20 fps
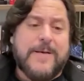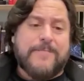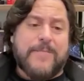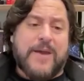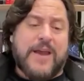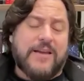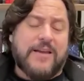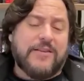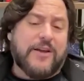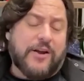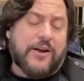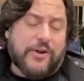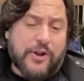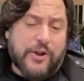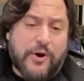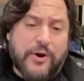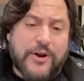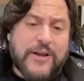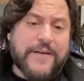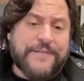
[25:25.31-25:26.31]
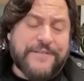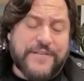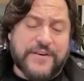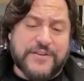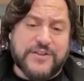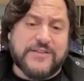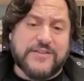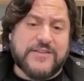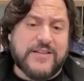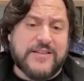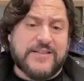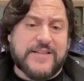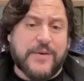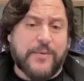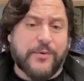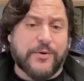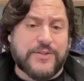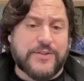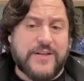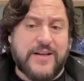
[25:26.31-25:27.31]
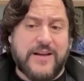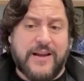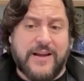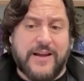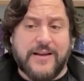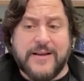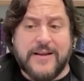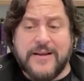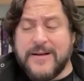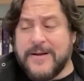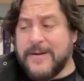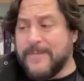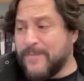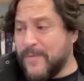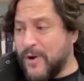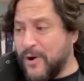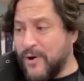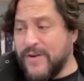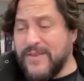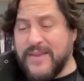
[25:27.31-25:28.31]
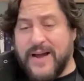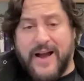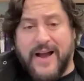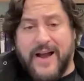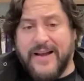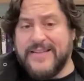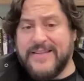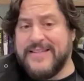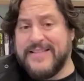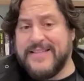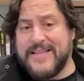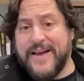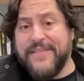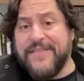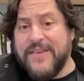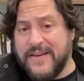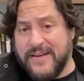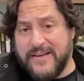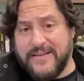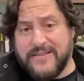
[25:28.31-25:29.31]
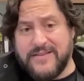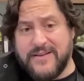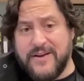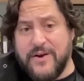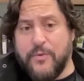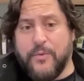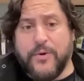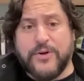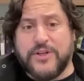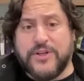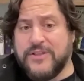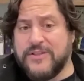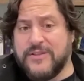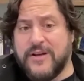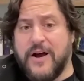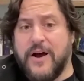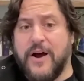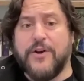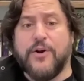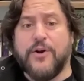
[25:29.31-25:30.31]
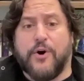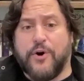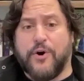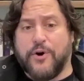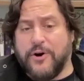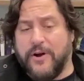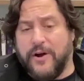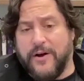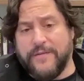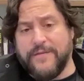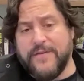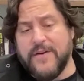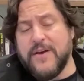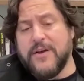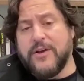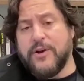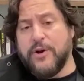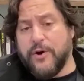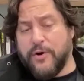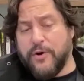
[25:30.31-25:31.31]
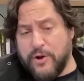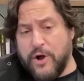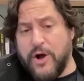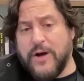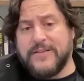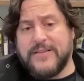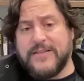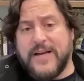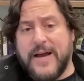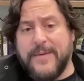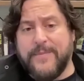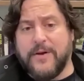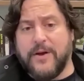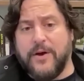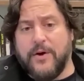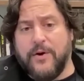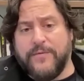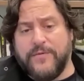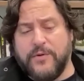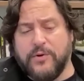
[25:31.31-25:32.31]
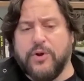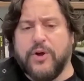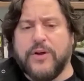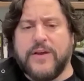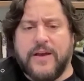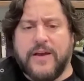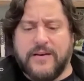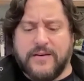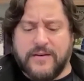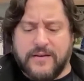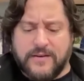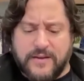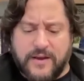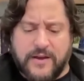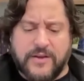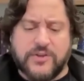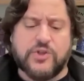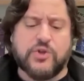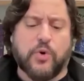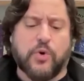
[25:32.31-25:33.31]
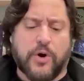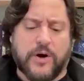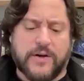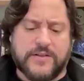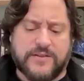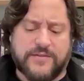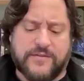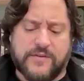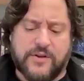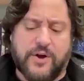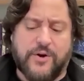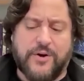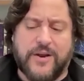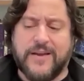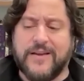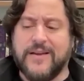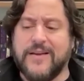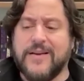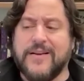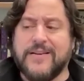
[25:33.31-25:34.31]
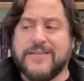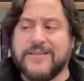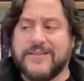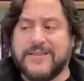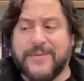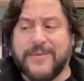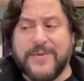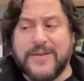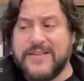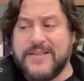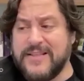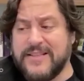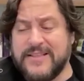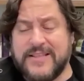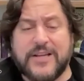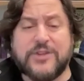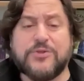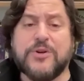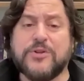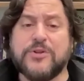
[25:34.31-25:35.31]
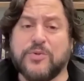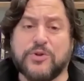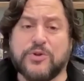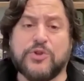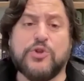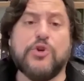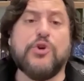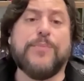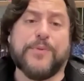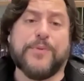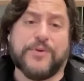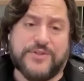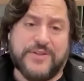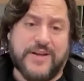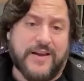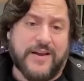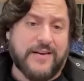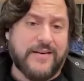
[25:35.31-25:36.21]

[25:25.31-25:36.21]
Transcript: And the cloning efficiencies that we're seeing are in the high 70s, which is unheard of. A long time ago, if you look at the historics of cloning, some of the success rates were 2%.